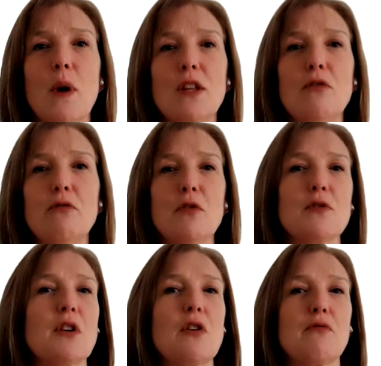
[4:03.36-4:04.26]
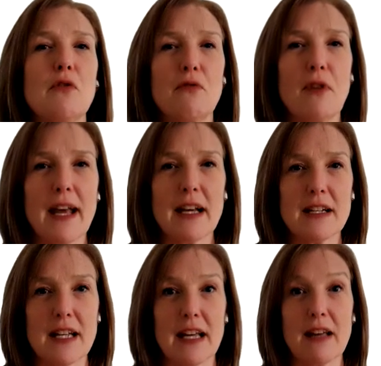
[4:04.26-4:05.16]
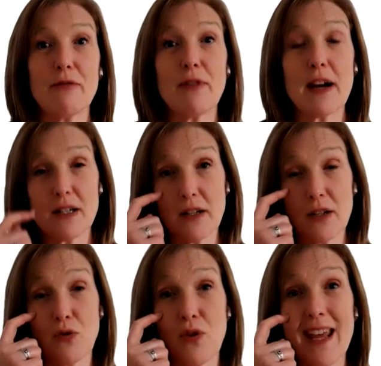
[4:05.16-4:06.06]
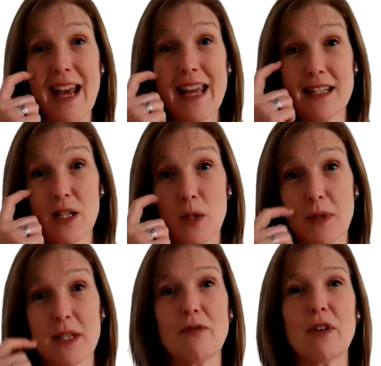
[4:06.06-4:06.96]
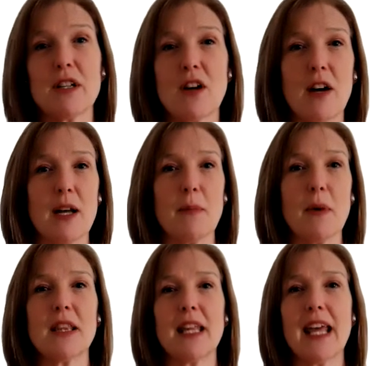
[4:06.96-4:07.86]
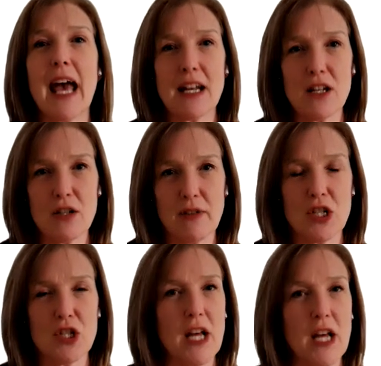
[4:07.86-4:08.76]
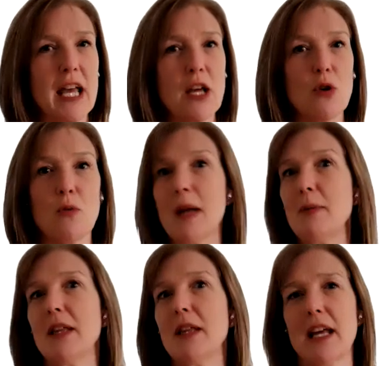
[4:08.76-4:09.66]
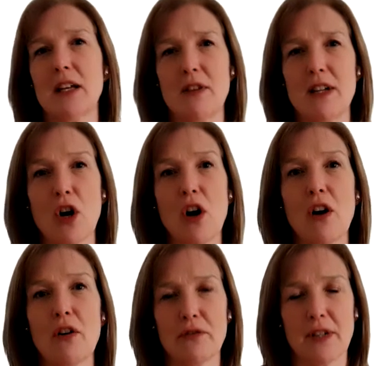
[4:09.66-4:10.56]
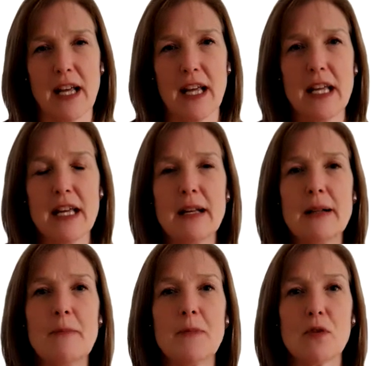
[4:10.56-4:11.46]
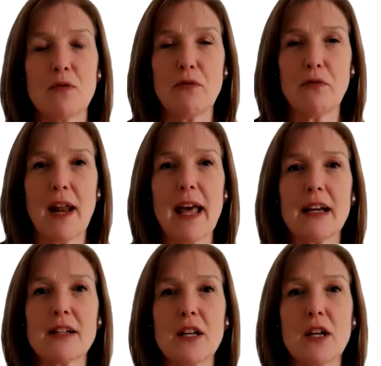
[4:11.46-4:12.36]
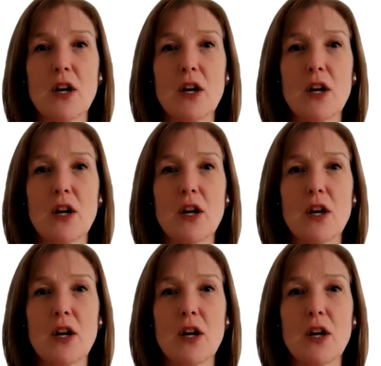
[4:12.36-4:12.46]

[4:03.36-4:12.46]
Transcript: when you feel yourself reflecting, in fact, create a specific time at the end of each day or maybe at the end of each half day to reflect